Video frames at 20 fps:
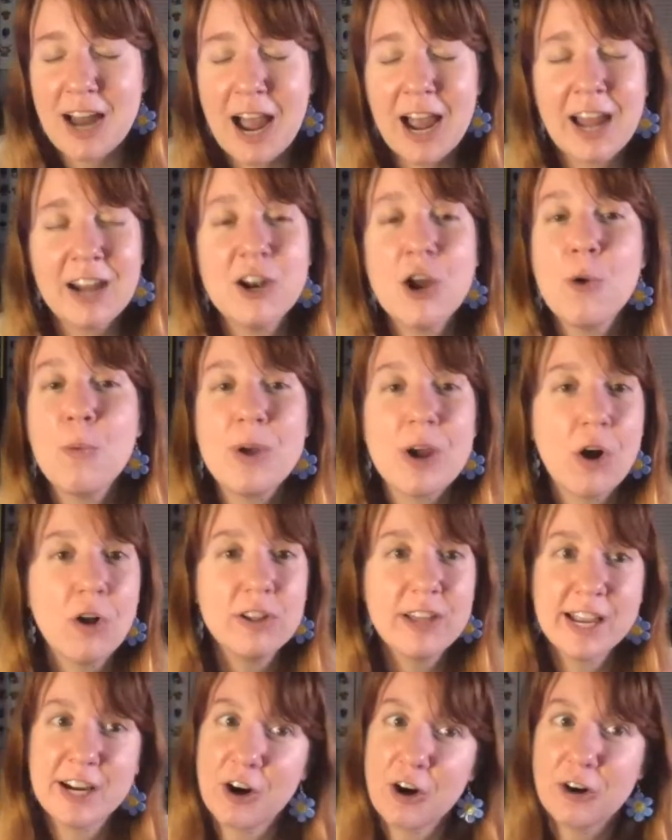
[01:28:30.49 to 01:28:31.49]
I know we
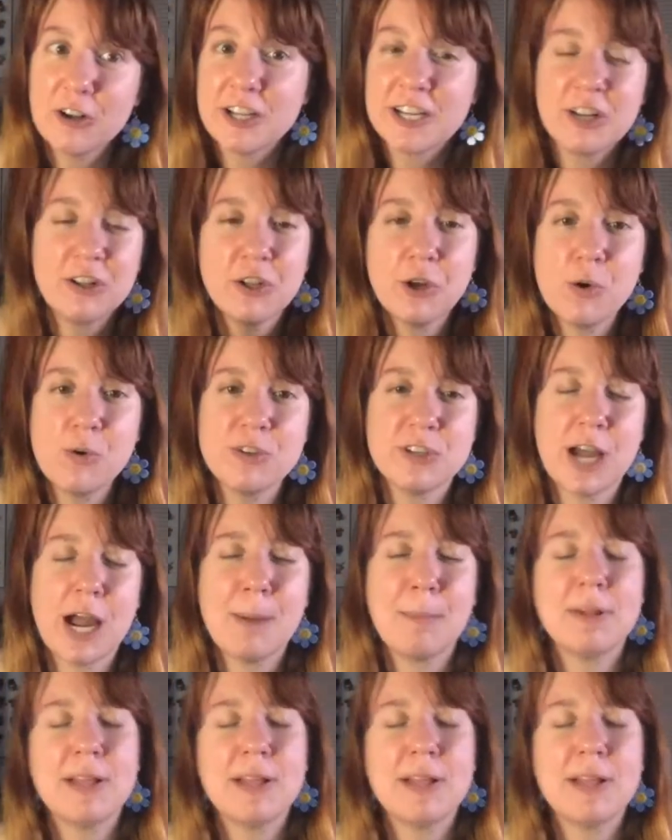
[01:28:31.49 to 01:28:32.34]
all like our like alone time.